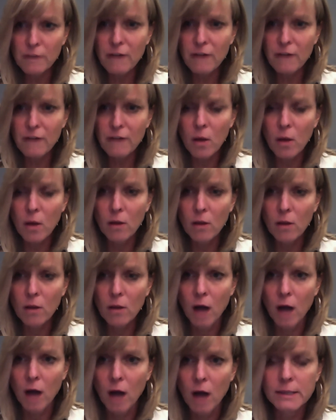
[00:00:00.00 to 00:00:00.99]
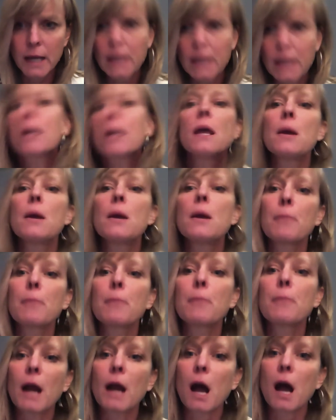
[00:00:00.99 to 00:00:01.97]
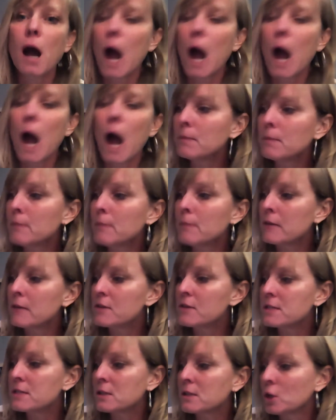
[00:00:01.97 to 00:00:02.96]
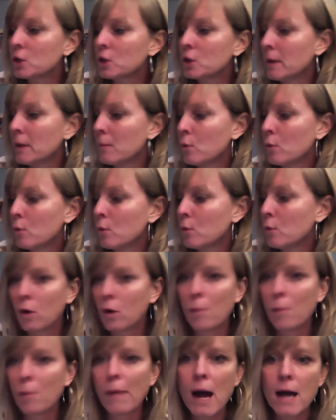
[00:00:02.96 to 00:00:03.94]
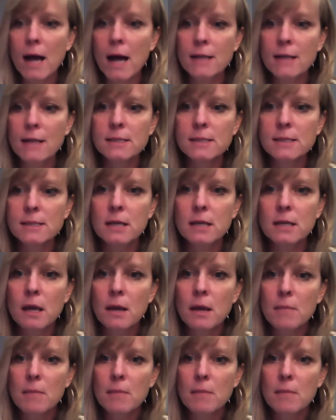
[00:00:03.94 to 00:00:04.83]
along tonight. But I can make this a little bit more robust,